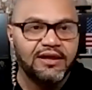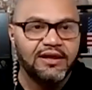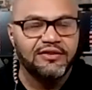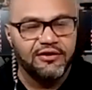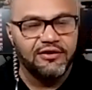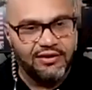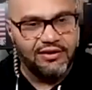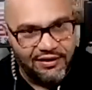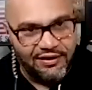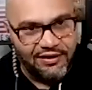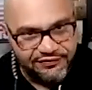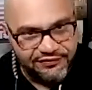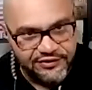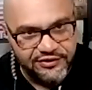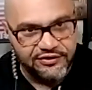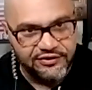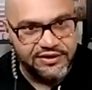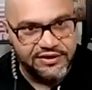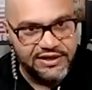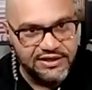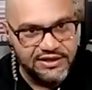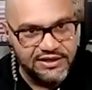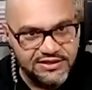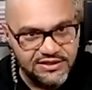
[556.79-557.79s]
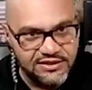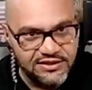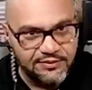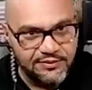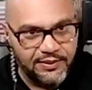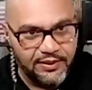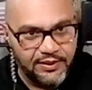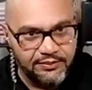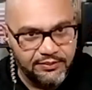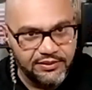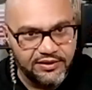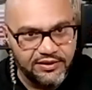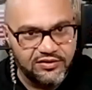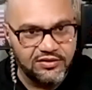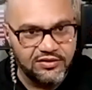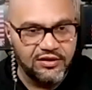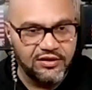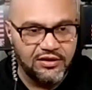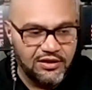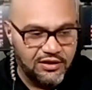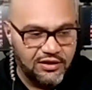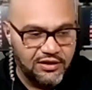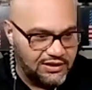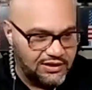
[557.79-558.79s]
They're after your kids in the public
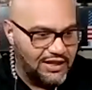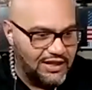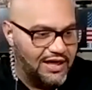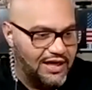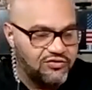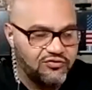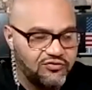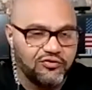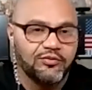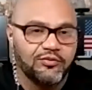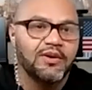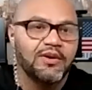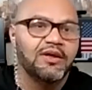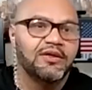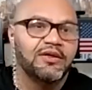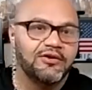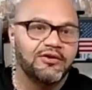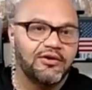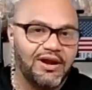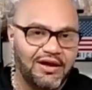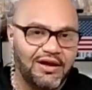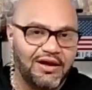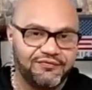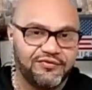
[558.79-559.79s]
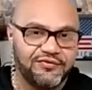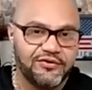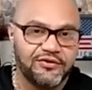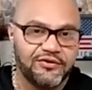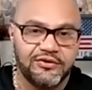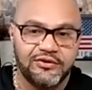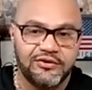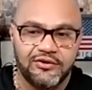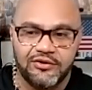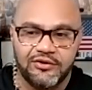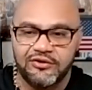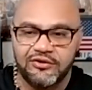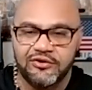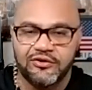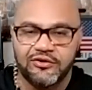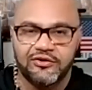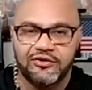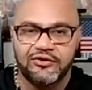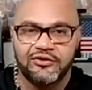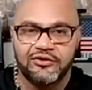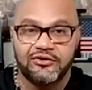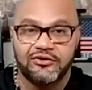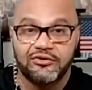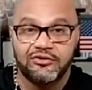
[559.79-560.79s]
classroom. They're after
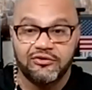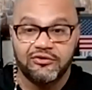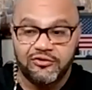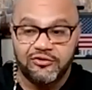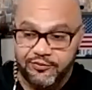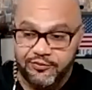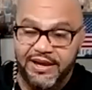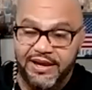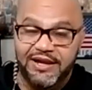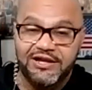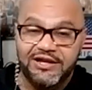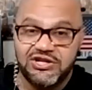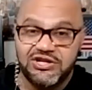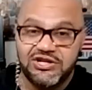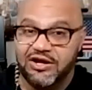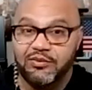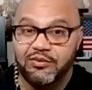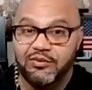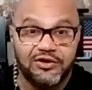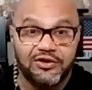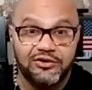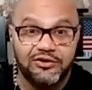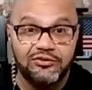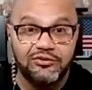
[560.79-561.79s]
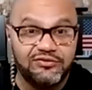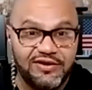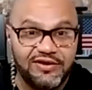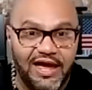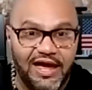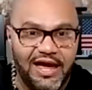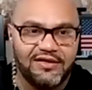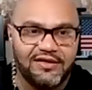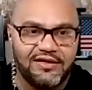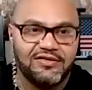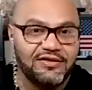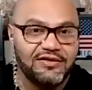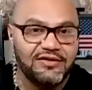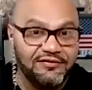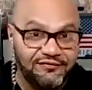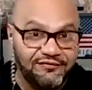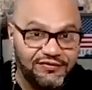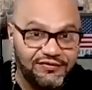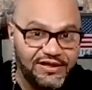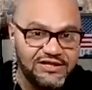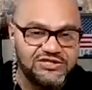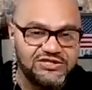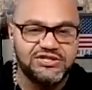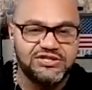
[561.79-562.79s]
your paycheck with a new tax,
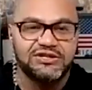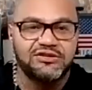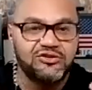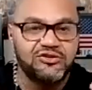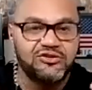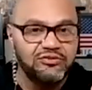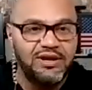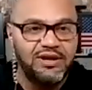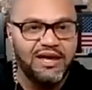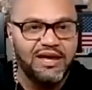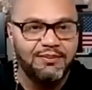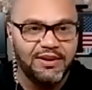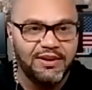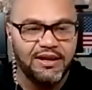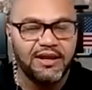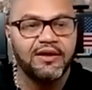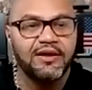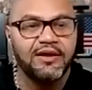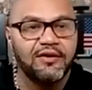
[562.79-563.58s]
inflation, you name it.